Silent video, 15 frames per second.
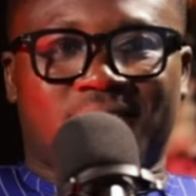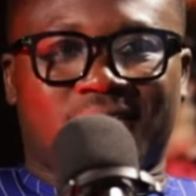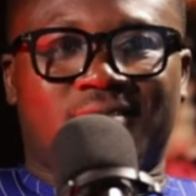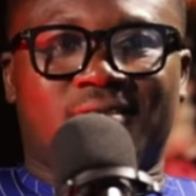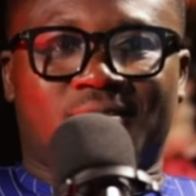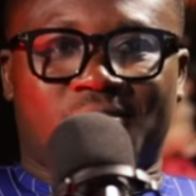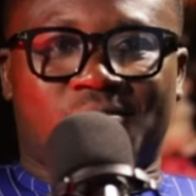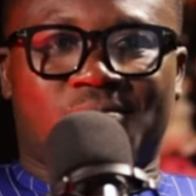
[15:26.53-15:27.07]
please,
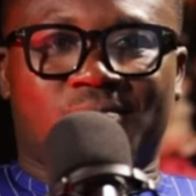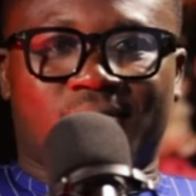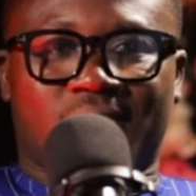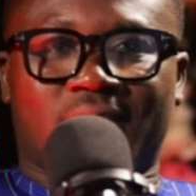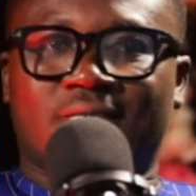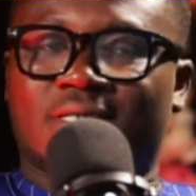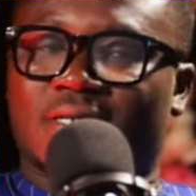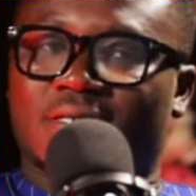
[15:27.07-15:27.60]
they do.
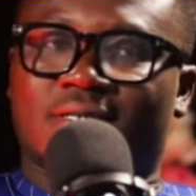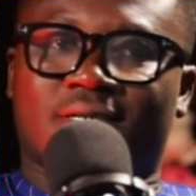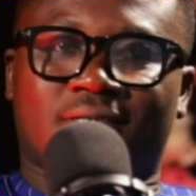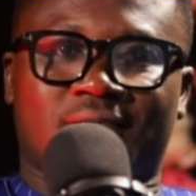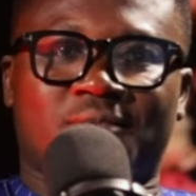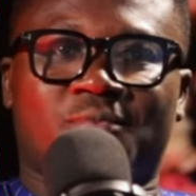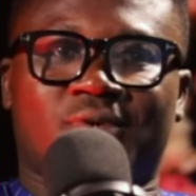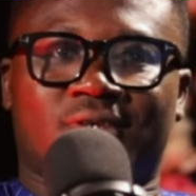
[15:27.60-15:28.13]
The church
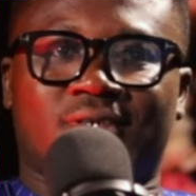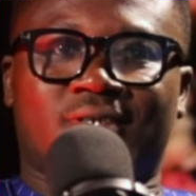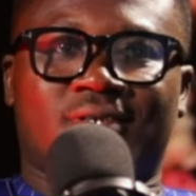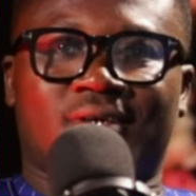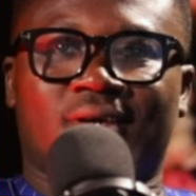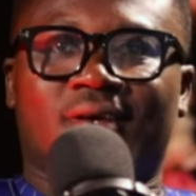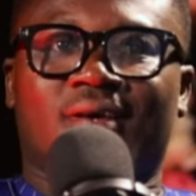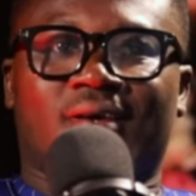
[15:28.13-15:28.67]
as a
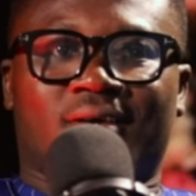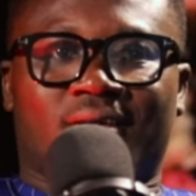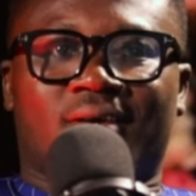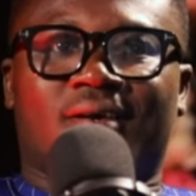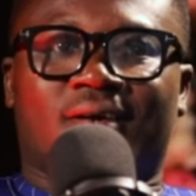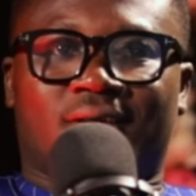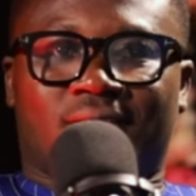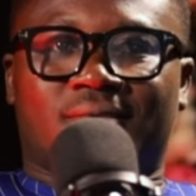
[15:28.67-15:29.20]
body.
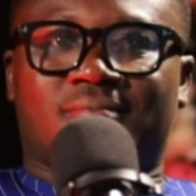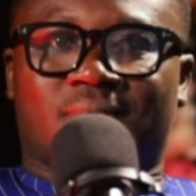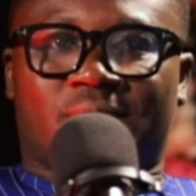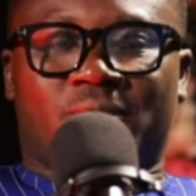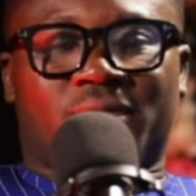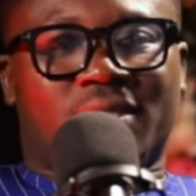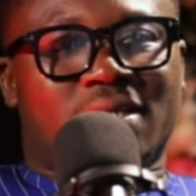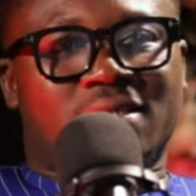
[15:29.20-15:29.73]

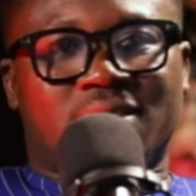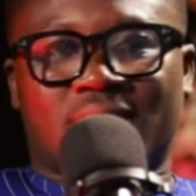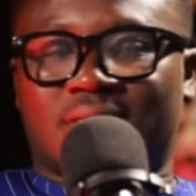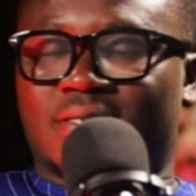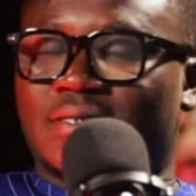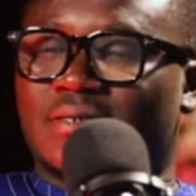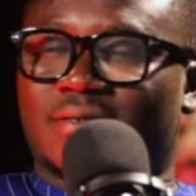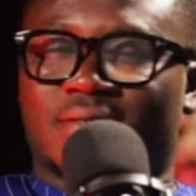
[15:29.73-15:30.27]
I mean, the
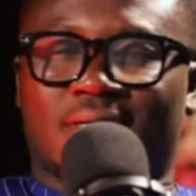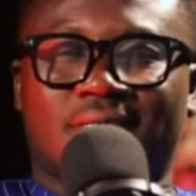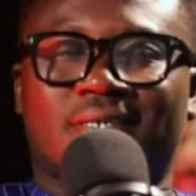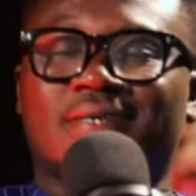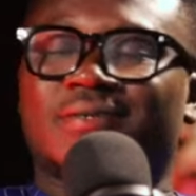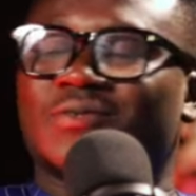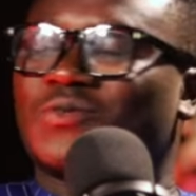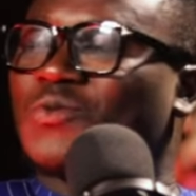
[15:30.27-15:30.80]
church, the
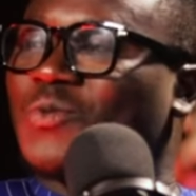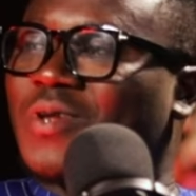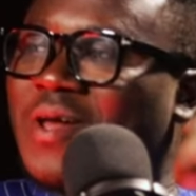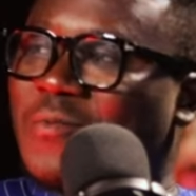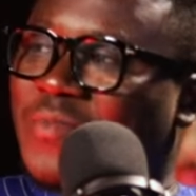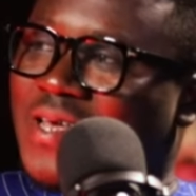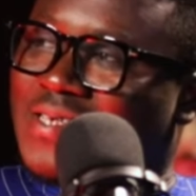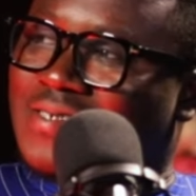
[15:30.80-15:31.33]
church is doing
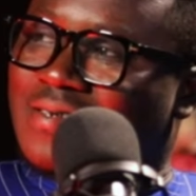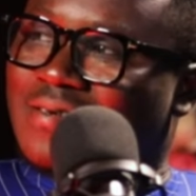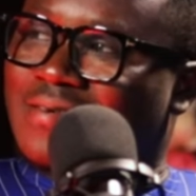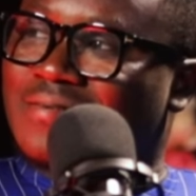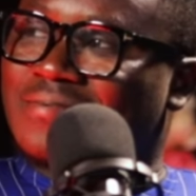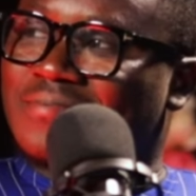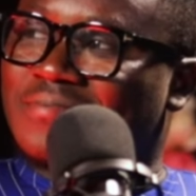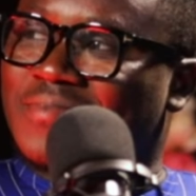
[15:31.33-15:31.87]

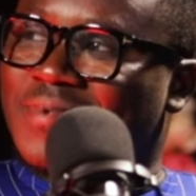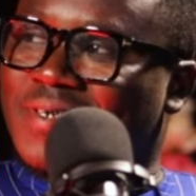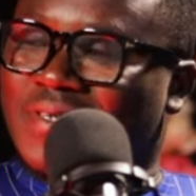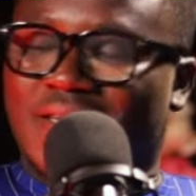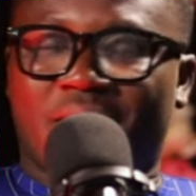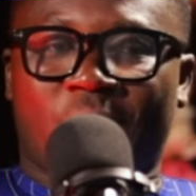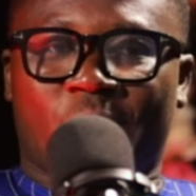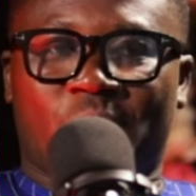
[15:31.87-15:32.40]
amazing mm.
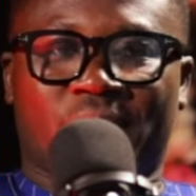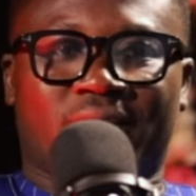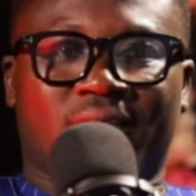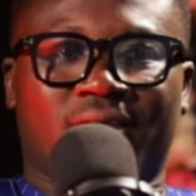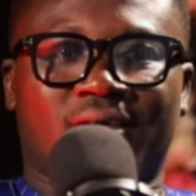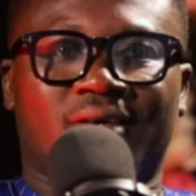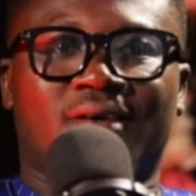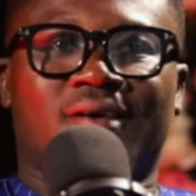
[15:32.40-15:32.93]
in
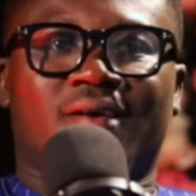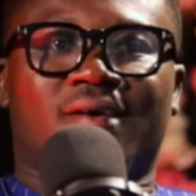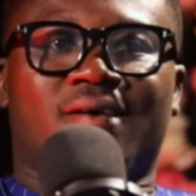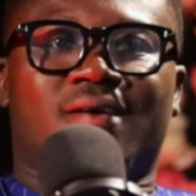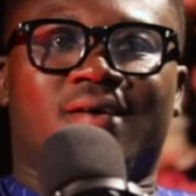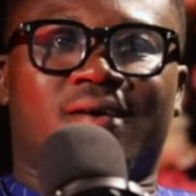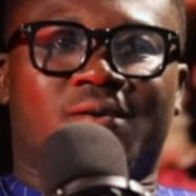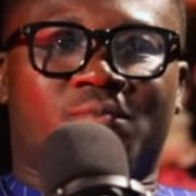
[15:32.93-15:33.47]
helping.
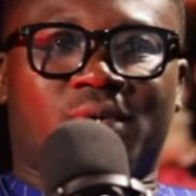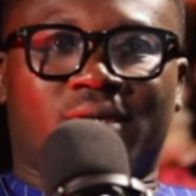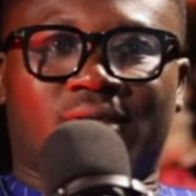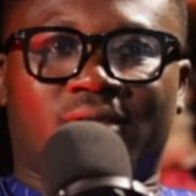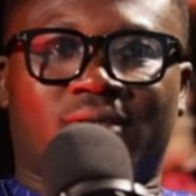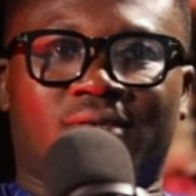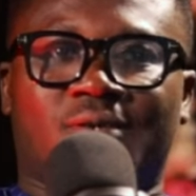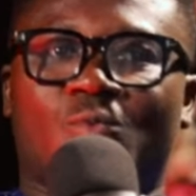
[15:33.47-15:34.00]
I
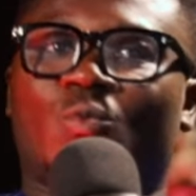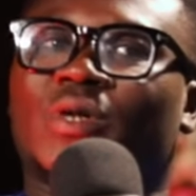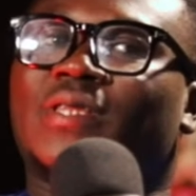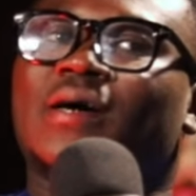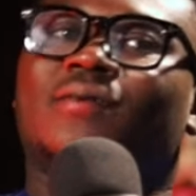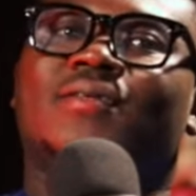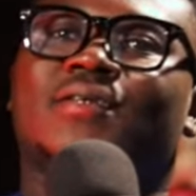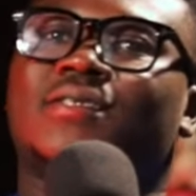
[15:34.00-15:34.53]
mean,
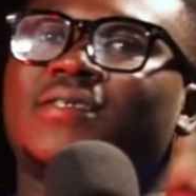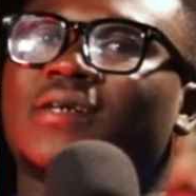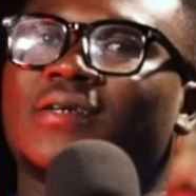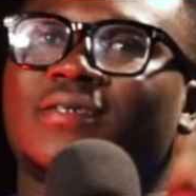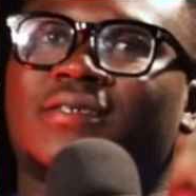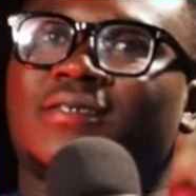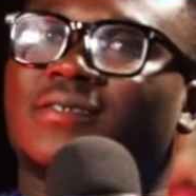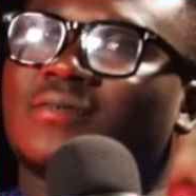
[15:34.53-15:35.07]
without the
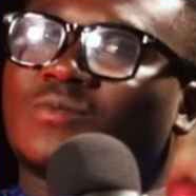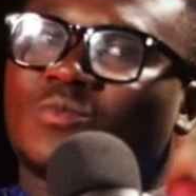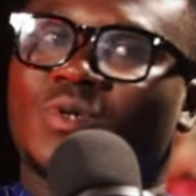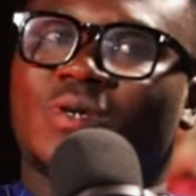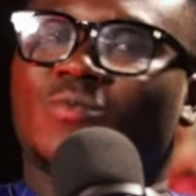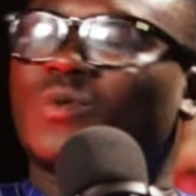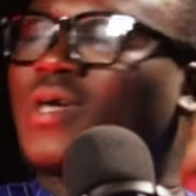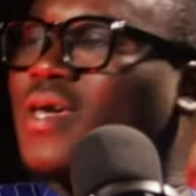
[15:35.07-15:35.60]
church,
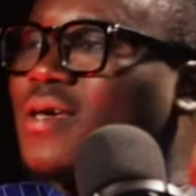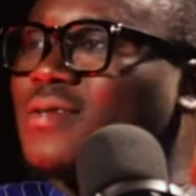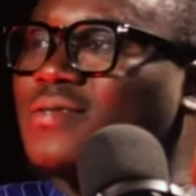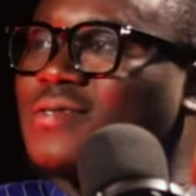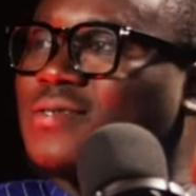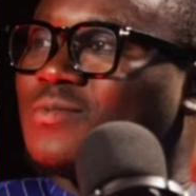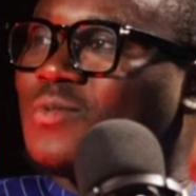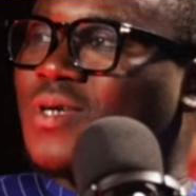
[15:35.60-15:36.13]
we, we
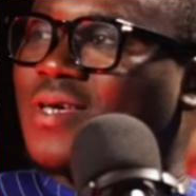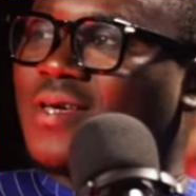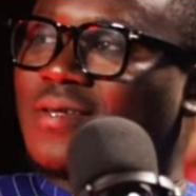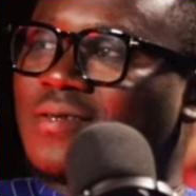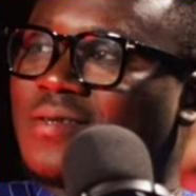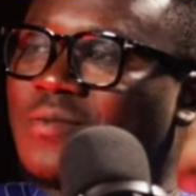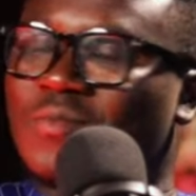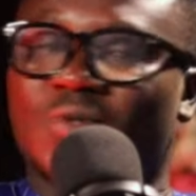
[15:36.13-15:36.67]
can't, we
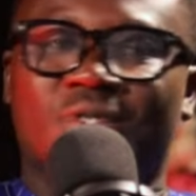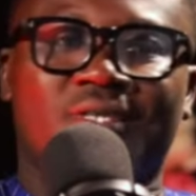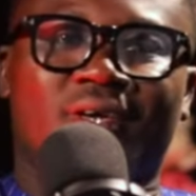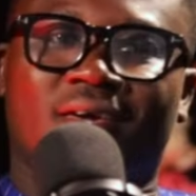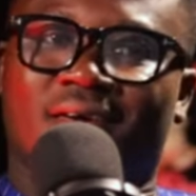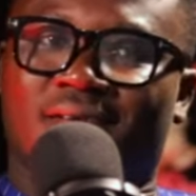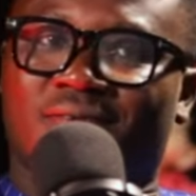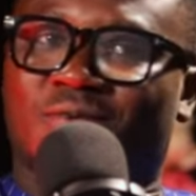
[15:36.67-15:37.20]
can, the
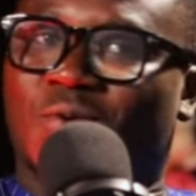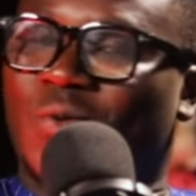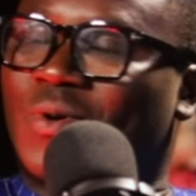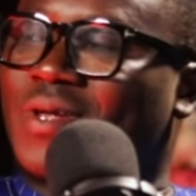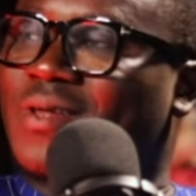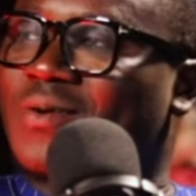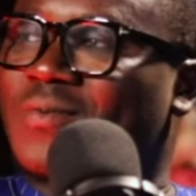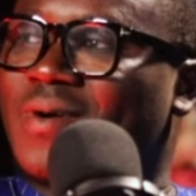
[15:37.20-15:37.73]
music can't go
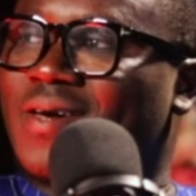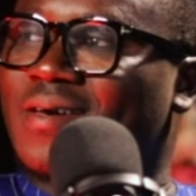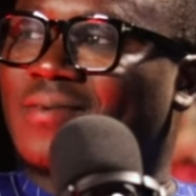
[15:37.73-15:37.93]
anywhere.